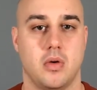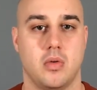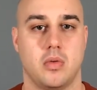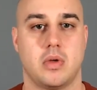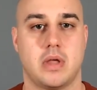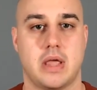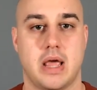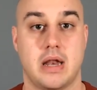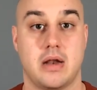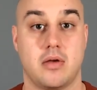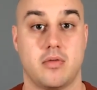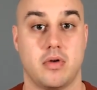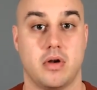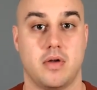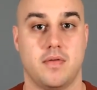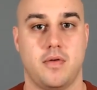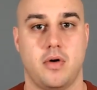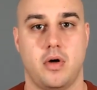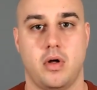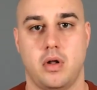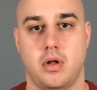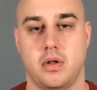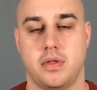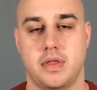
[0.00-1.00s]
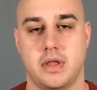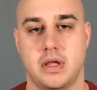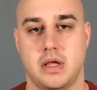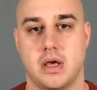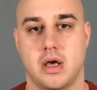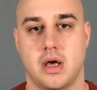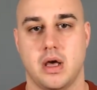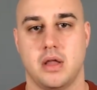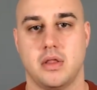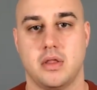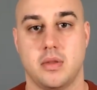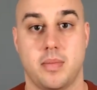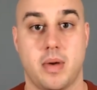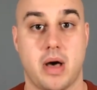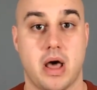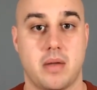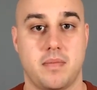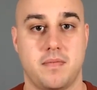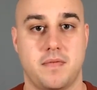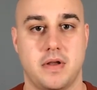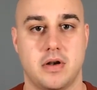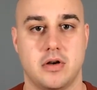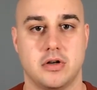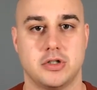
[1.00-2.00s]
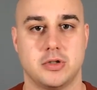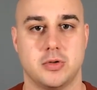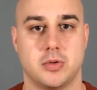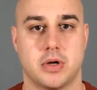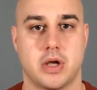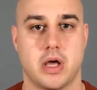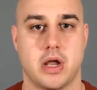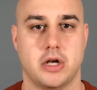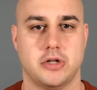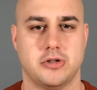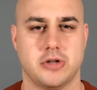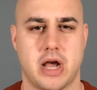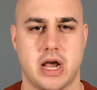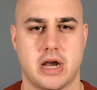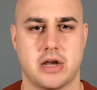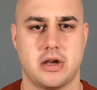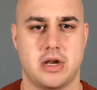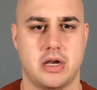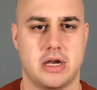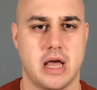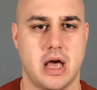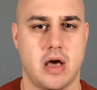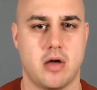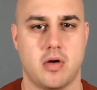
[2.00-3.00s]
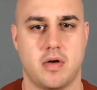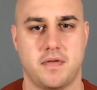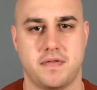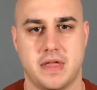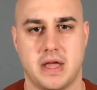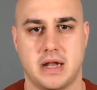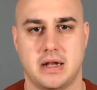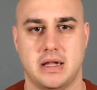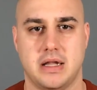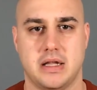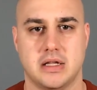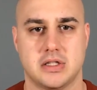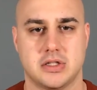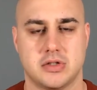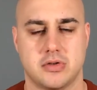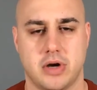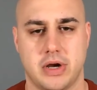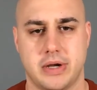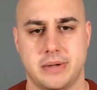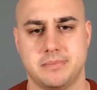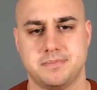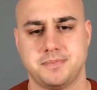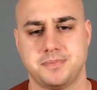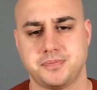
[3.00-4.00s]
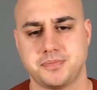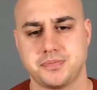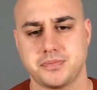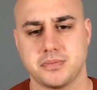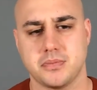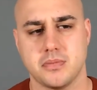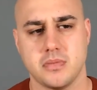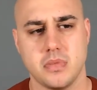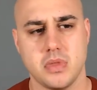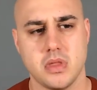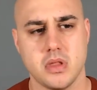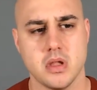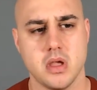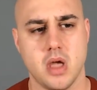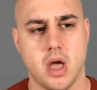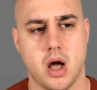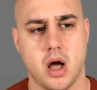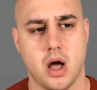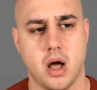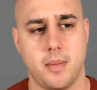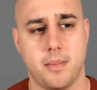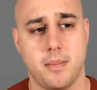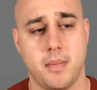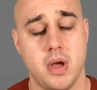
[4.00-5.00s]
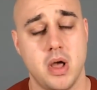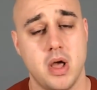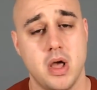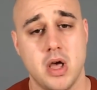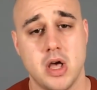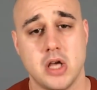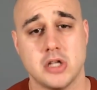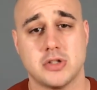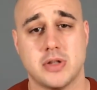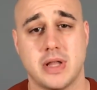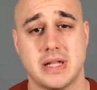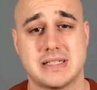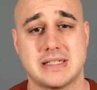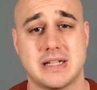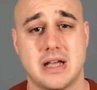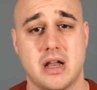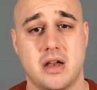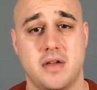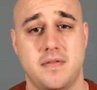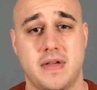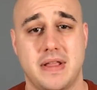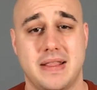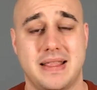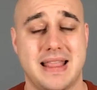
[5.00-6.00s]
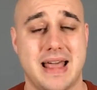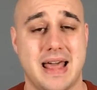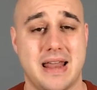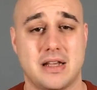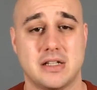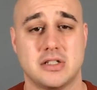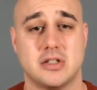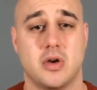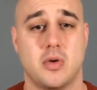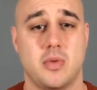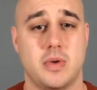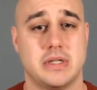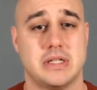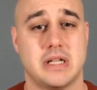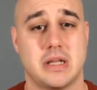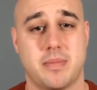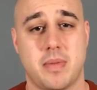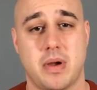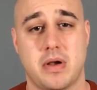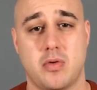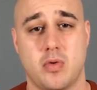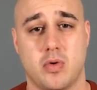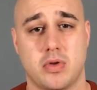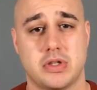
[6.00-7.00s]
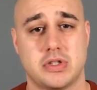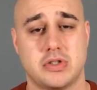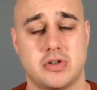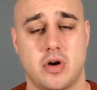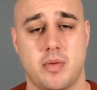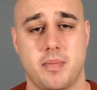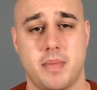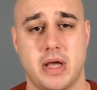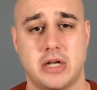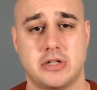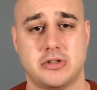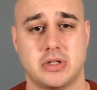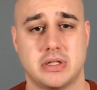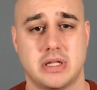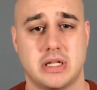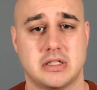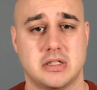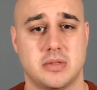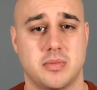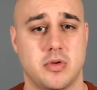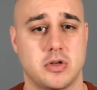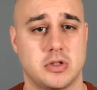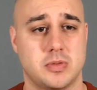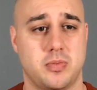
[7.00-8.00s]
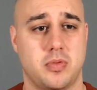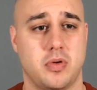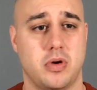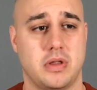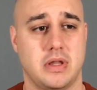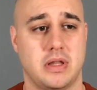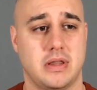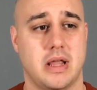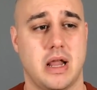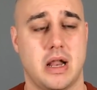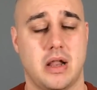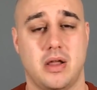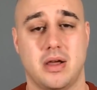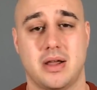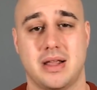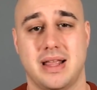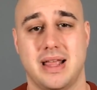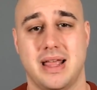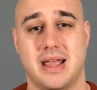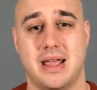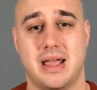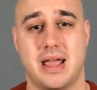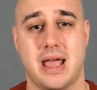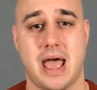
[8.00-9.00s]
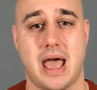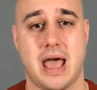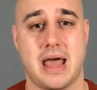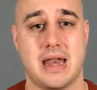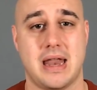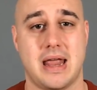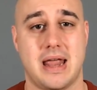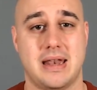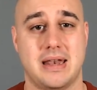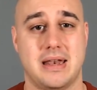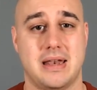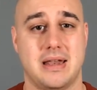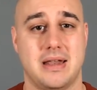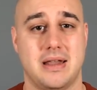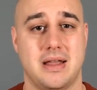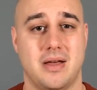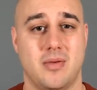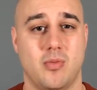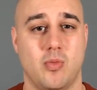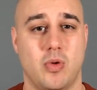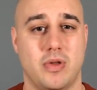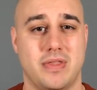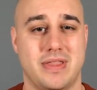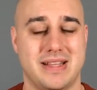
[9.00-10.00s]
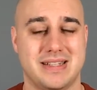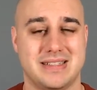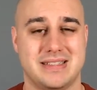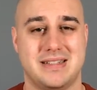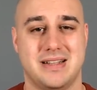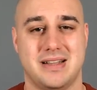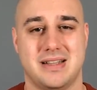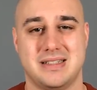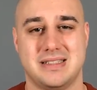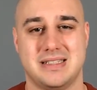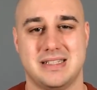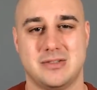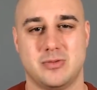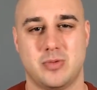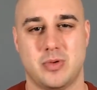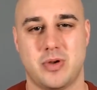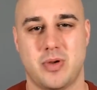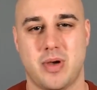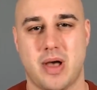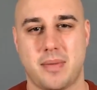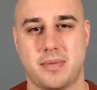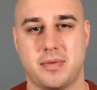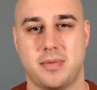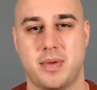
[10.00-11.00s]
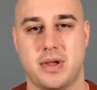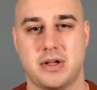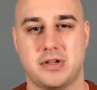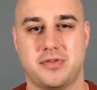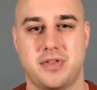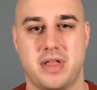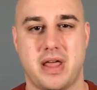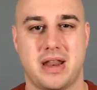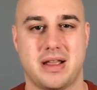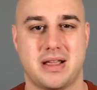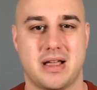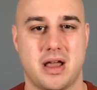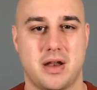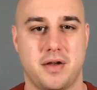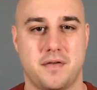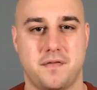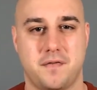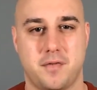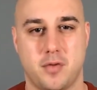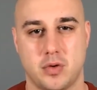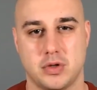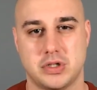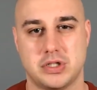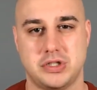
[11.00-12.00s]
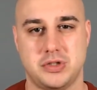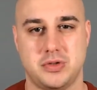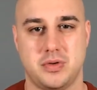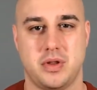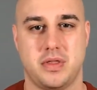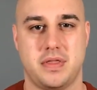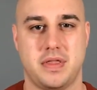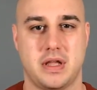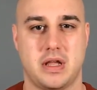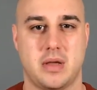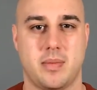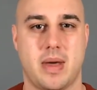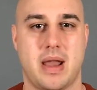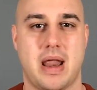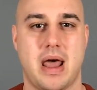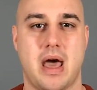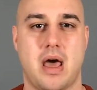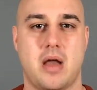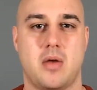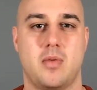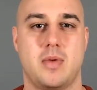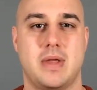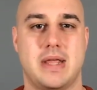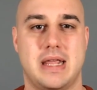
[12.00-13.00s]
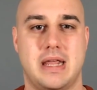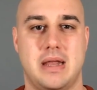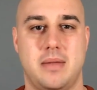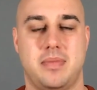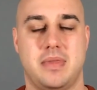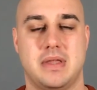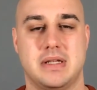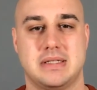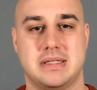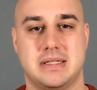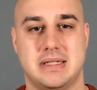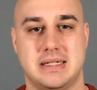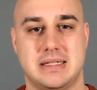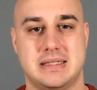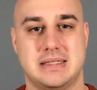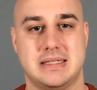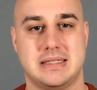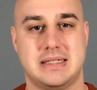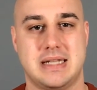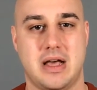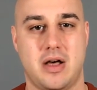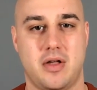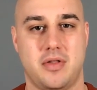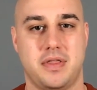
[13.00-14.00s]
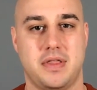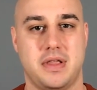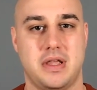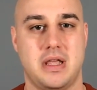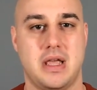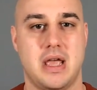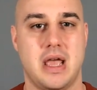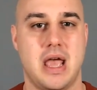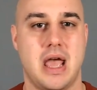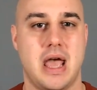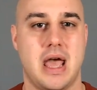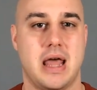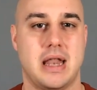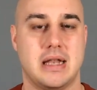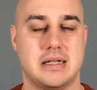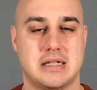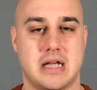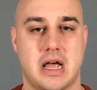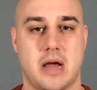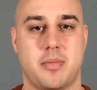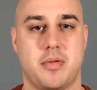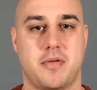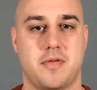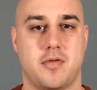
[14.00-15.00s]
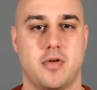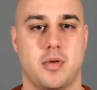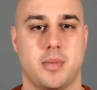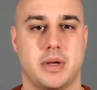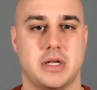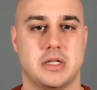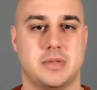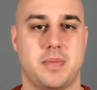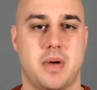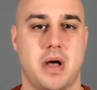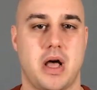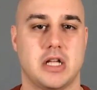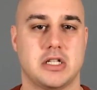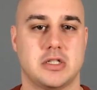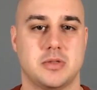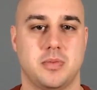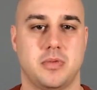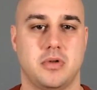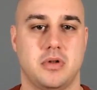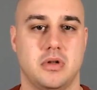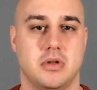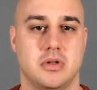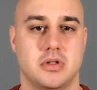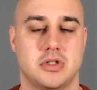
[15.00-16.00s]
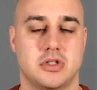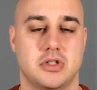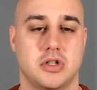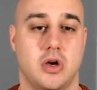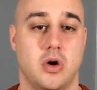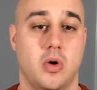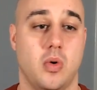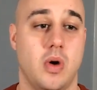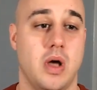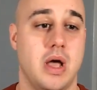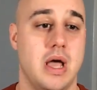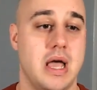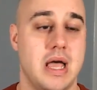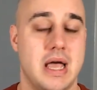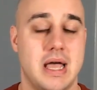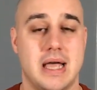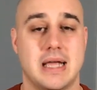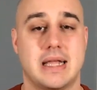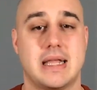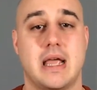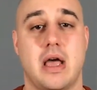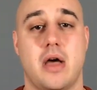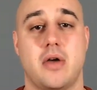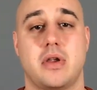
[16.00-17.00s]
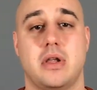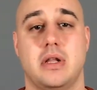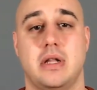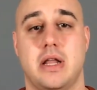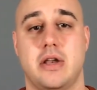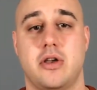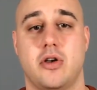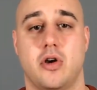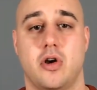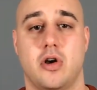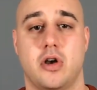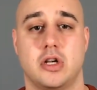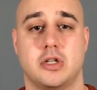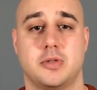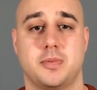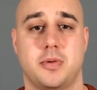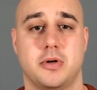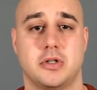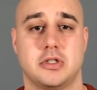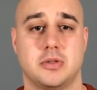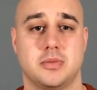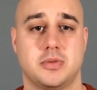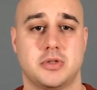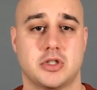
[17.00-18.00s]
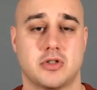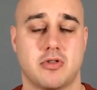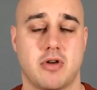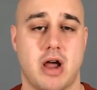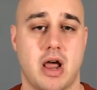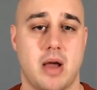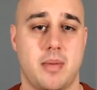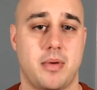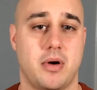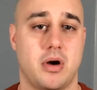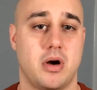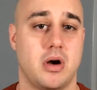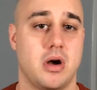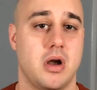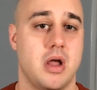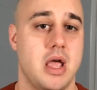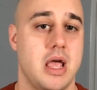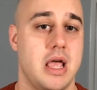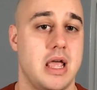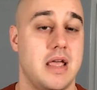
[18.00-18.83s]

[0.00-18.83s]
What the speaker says: Getting rid of all the bottom feeders who are kind of dragging me down off that list, right? So that's kind of it. That is always like my North Star metric. It's the most important thing that I look at. And what this does is when you optimize for that, it kind of forces you to think about how do we keep this list as healthy and as high performing as possible. So calculate your earnings per subscriber.